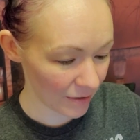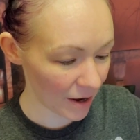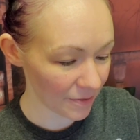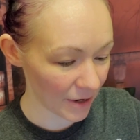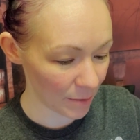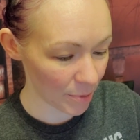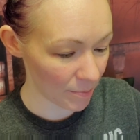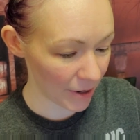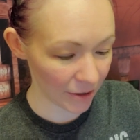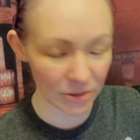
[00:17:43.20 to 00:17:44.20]
Not that I'm
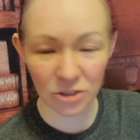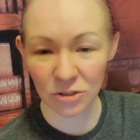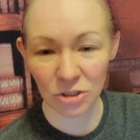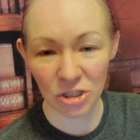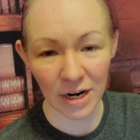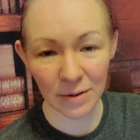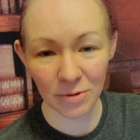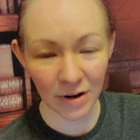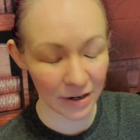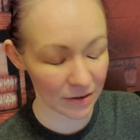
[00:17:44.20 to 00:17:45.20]
embarrassed or ashamed
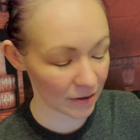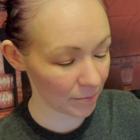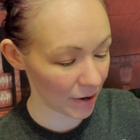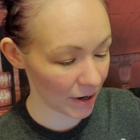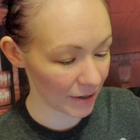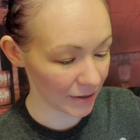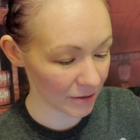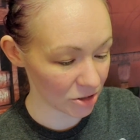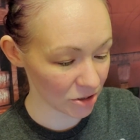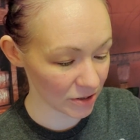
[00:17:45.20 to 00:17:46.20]
or anything by it.
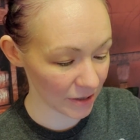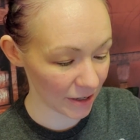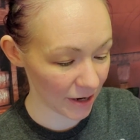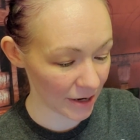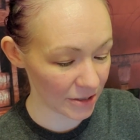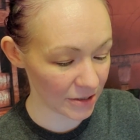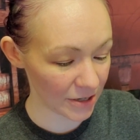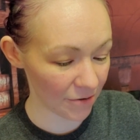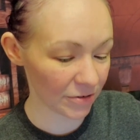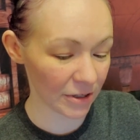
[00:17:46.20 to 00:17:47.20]
It's just like I
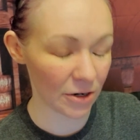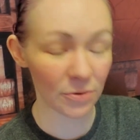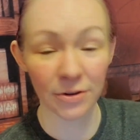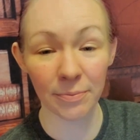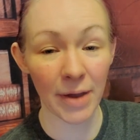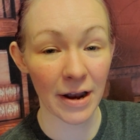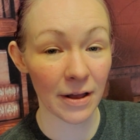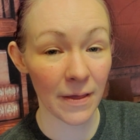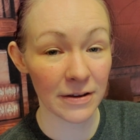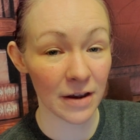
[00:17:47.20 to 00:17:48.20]
definitely don't look back
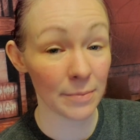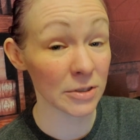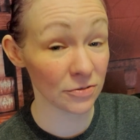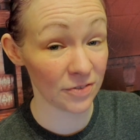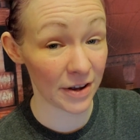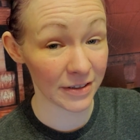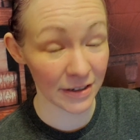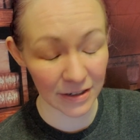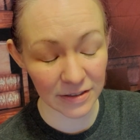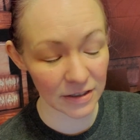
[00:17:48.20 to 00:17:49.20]
on that time as
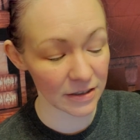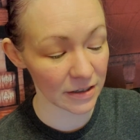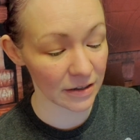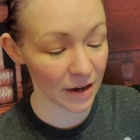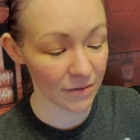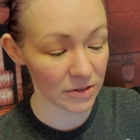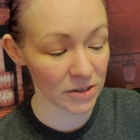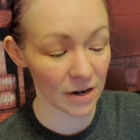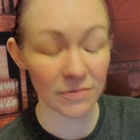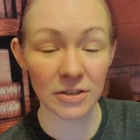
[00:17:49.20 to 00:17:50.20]
fondly as I did the Kevin
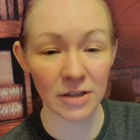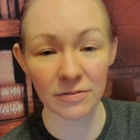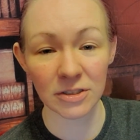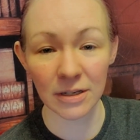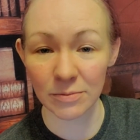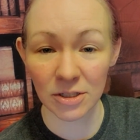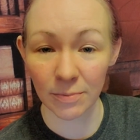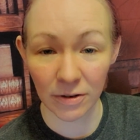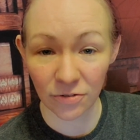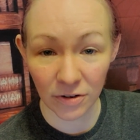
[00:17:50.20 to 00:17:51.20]
stuff, because obviously I'm still
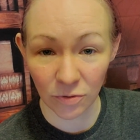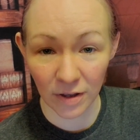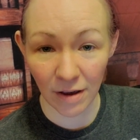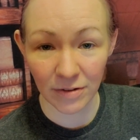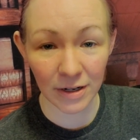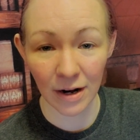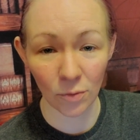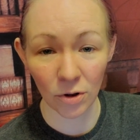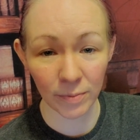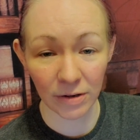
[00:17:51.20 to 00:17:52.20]
best friends with Kevin, and I
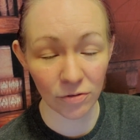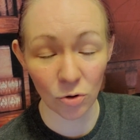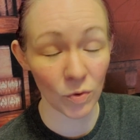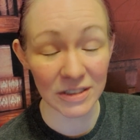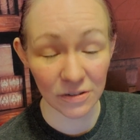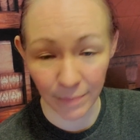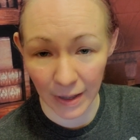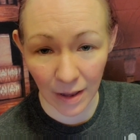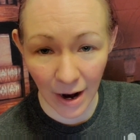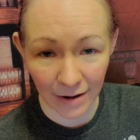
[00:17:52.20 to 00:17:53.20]
will be for the rest of my
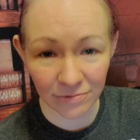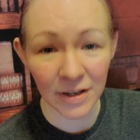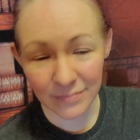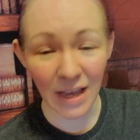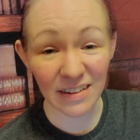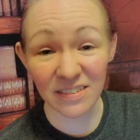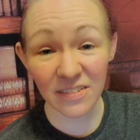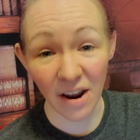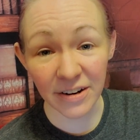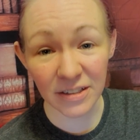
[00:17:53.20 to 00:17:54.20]
life. It
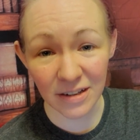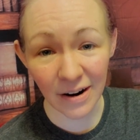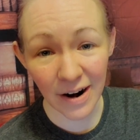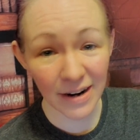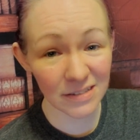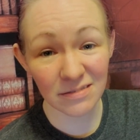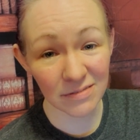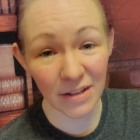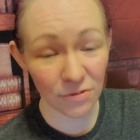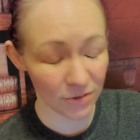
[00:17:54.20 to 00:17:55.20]
stuck, all right?
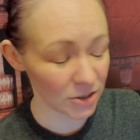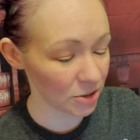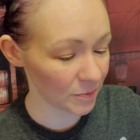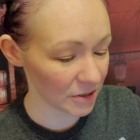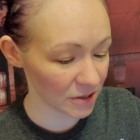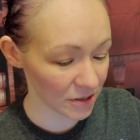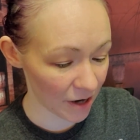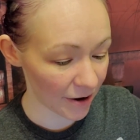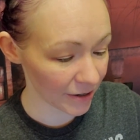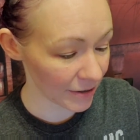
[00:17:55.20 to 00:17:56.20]
That's a friendship that's stuck.